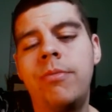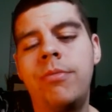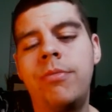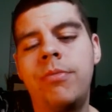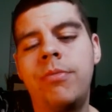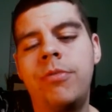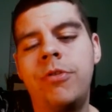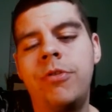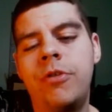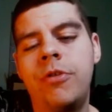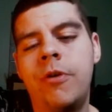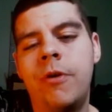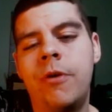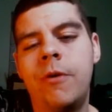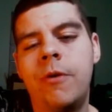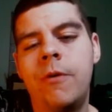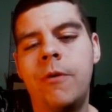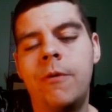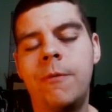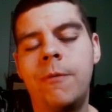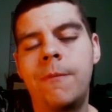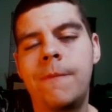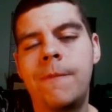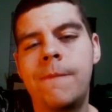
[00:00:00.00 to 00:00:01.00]
So,
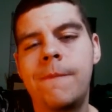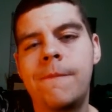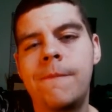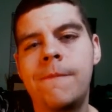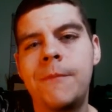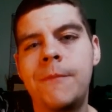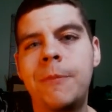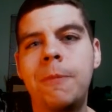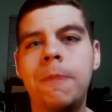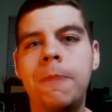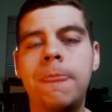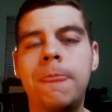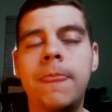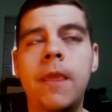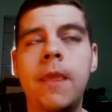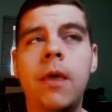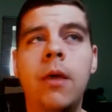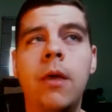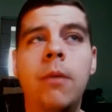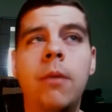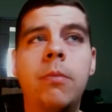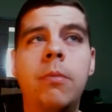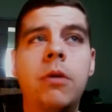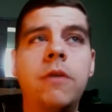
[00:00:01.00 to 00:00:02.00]

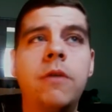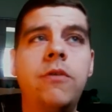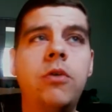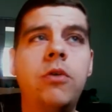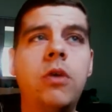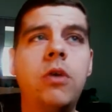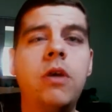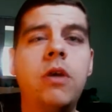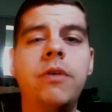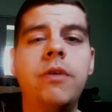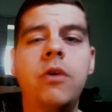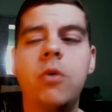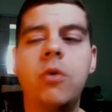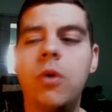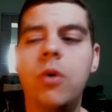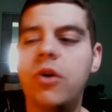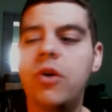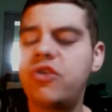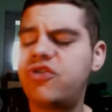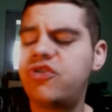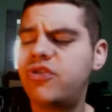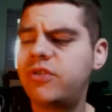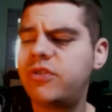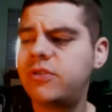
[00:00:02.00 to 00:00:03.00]
but if you do have any
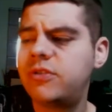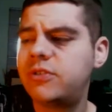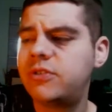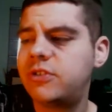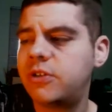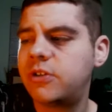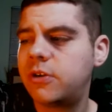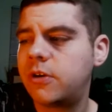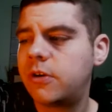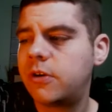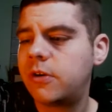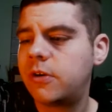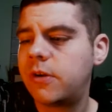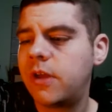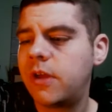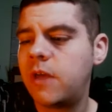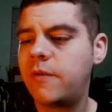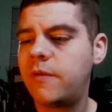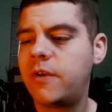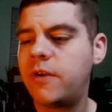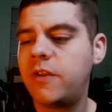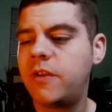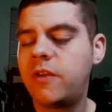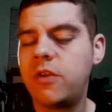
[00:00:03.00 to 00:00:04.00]
questions or
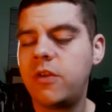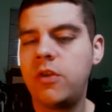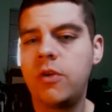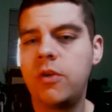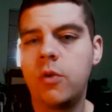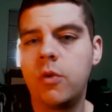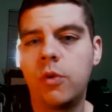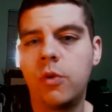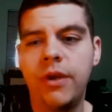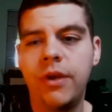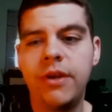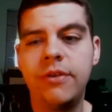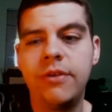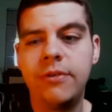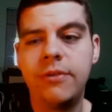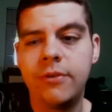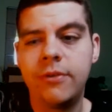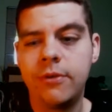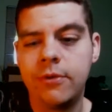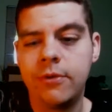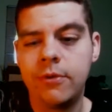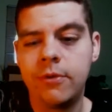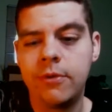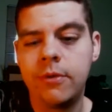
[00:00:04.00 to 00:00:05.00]
have anything you can relate
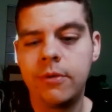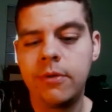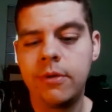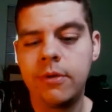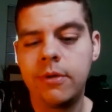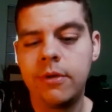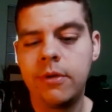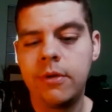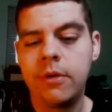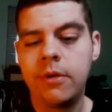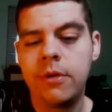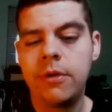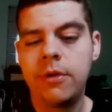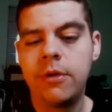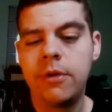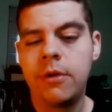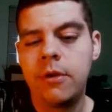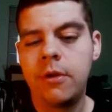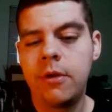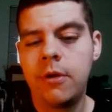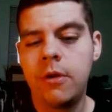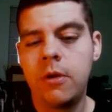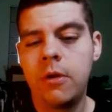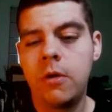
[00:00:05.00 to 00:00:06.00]
to,
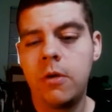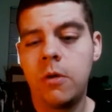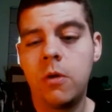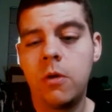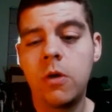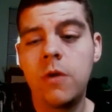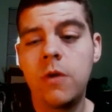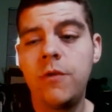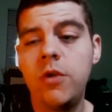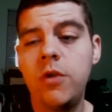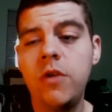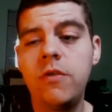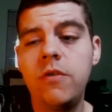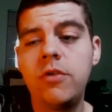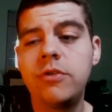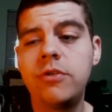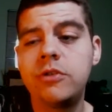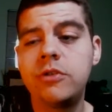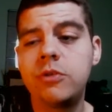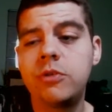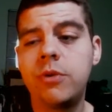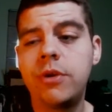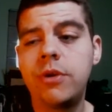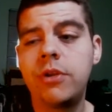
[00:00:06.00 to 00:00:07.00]
or if you even
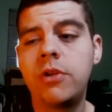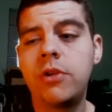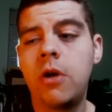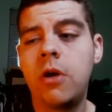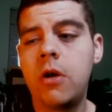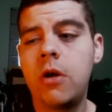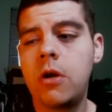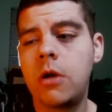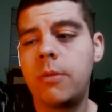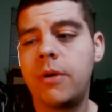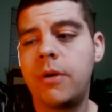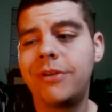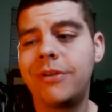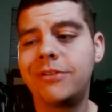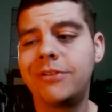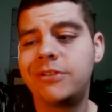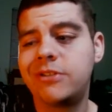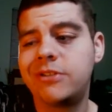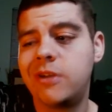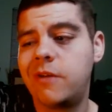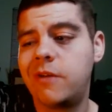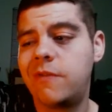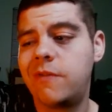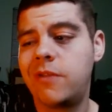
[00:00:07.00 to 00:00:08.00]
just want to talk about
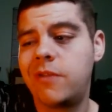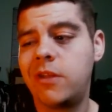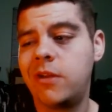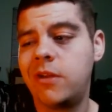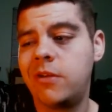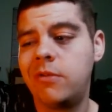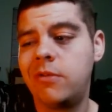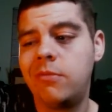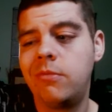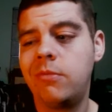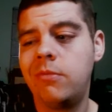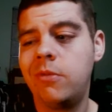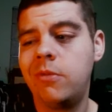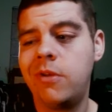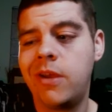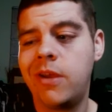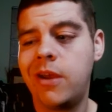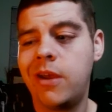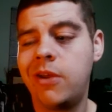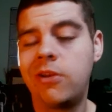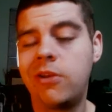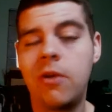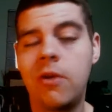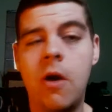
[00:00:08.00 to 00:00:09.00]
stuff that you
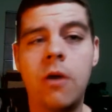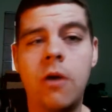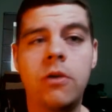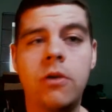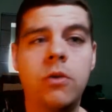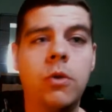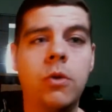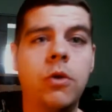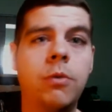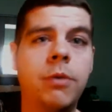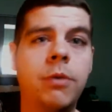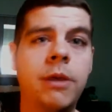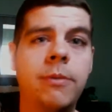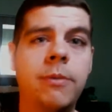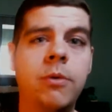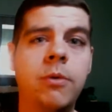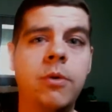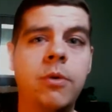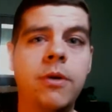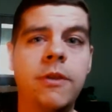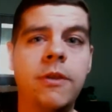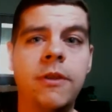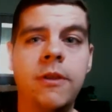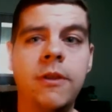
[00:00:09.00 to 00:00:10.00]
can't talk to other
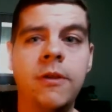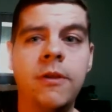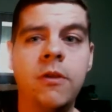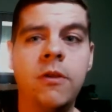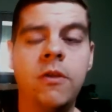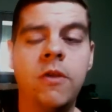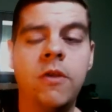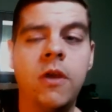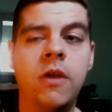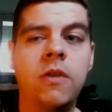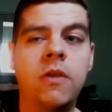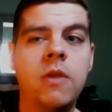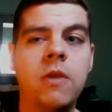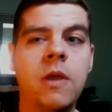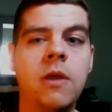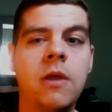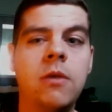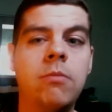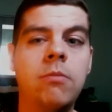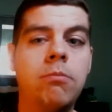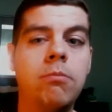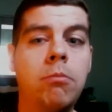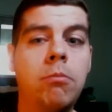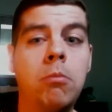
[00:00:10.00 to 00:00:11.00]
people with, that you think
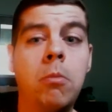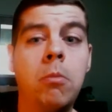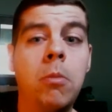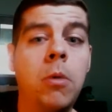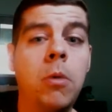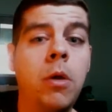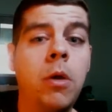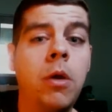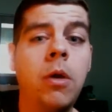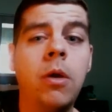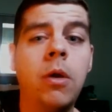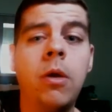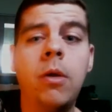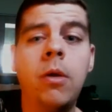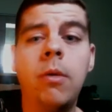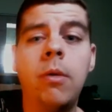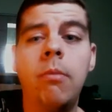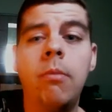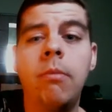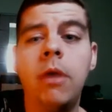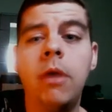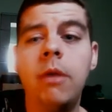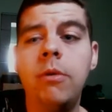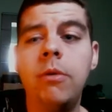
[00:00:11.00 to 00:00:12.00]
that
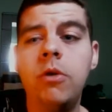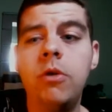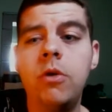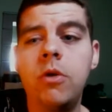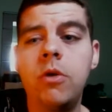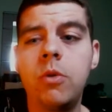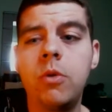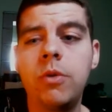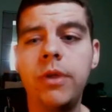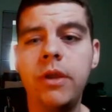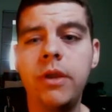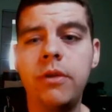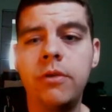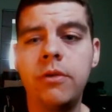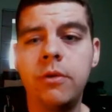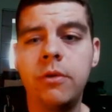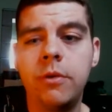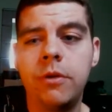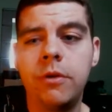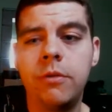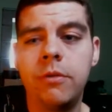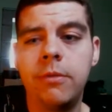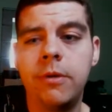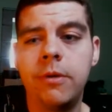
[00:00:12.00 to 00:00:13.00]
maybe you can relate
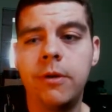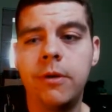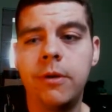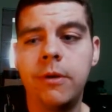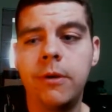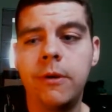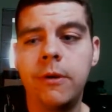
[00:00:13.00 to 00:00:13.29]
to with me,